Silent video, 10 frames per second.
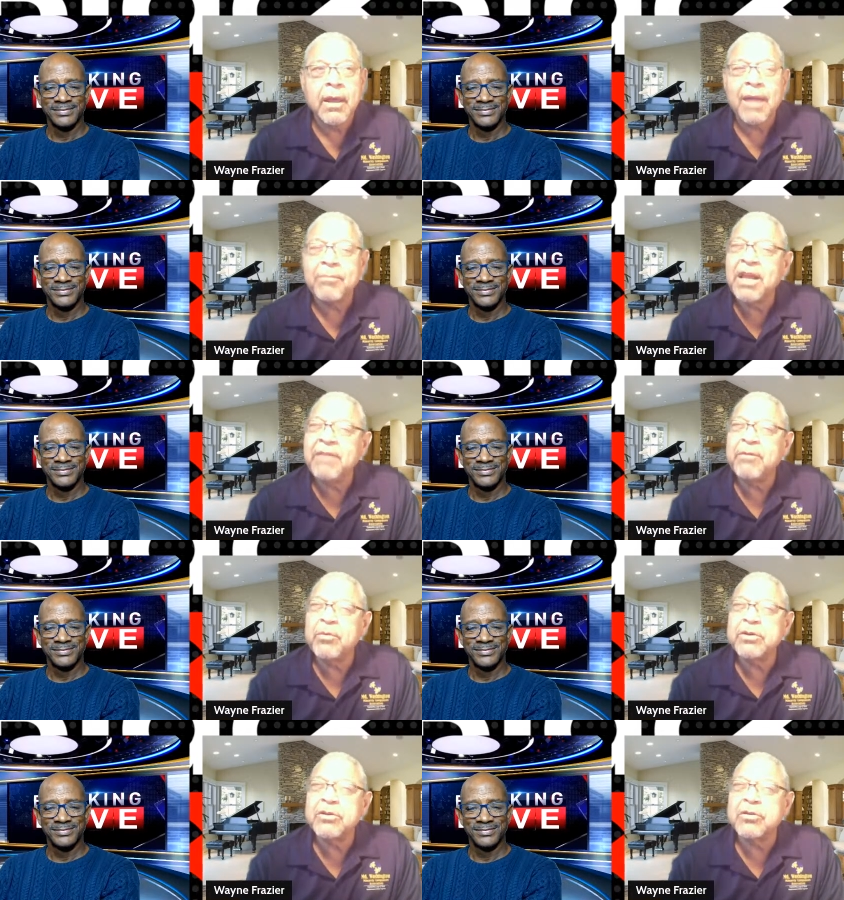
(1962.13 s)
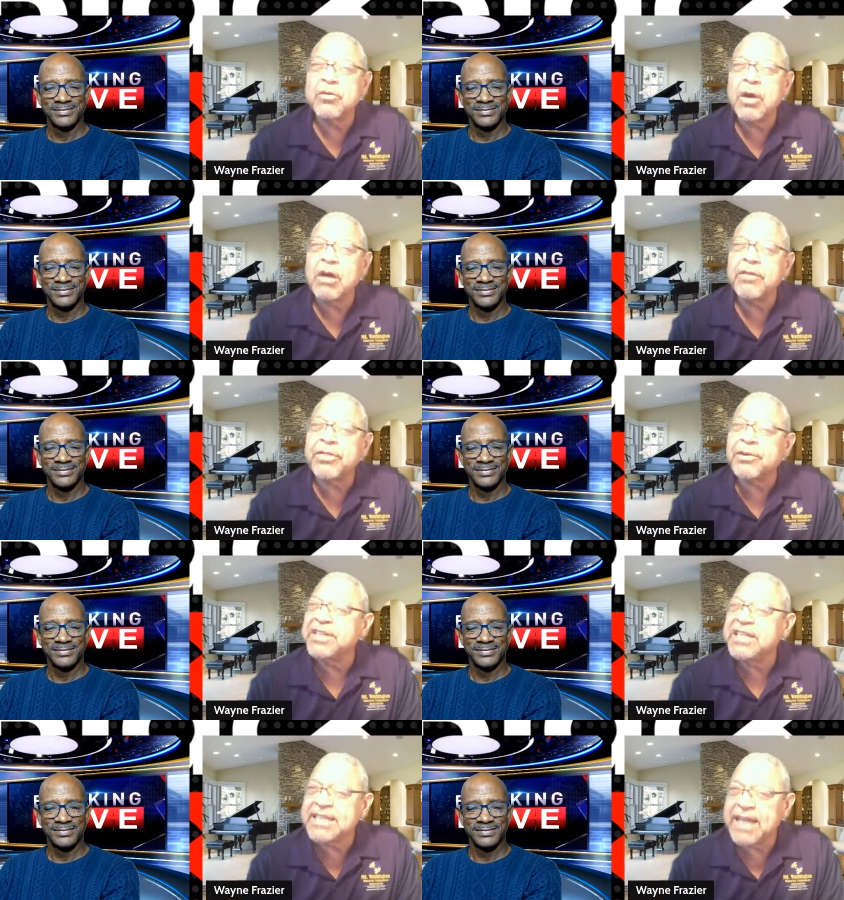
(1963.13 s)
Speaker 1: I believe it was 12 or
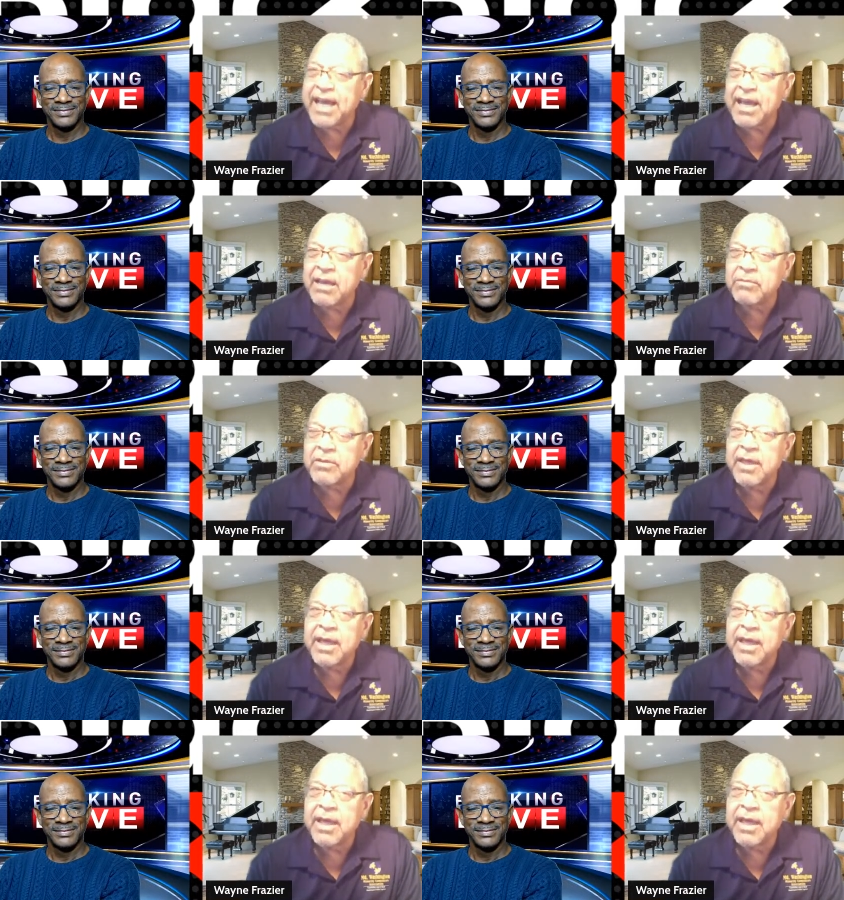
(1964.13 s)
13 times